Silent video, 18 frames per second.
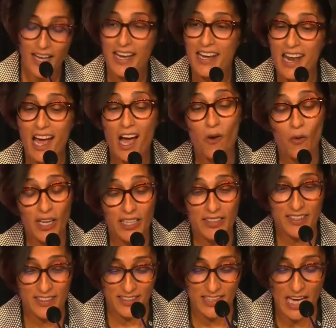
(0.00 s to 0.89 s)
Now
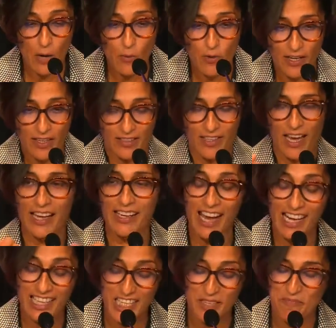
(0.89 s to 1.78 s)
it is in our hands, and
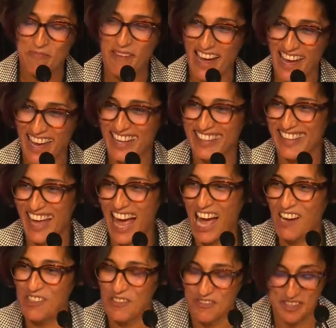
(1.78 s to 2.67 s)
I'll keep my hand
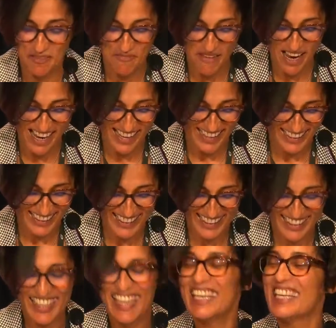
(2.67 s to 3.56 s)
out of the mic
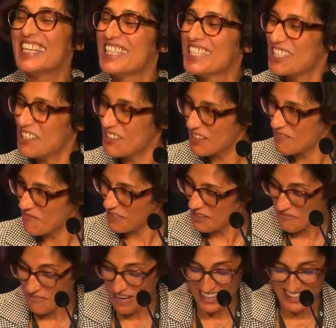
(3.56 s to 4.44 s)
to
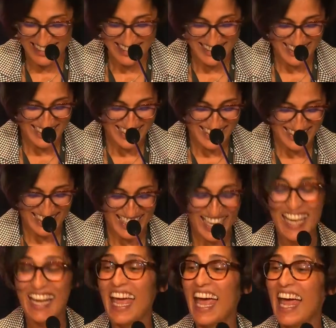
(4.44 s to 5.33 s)
implement it
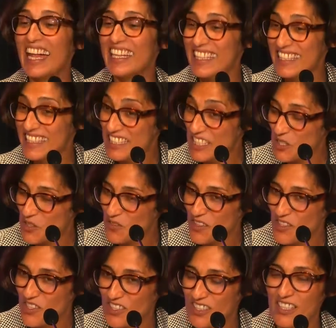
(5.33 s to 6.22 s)
uh, this new
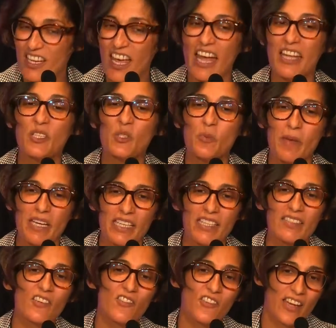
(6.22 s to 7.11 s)
vision and to make
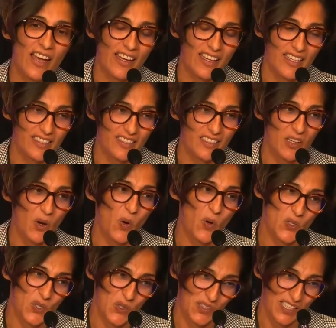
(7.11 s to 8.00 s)
it reality
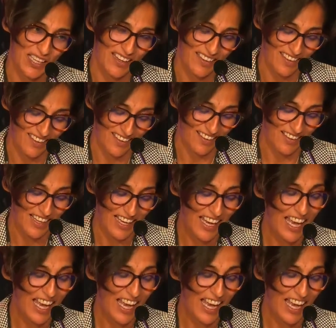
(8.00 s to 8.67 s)
altogether.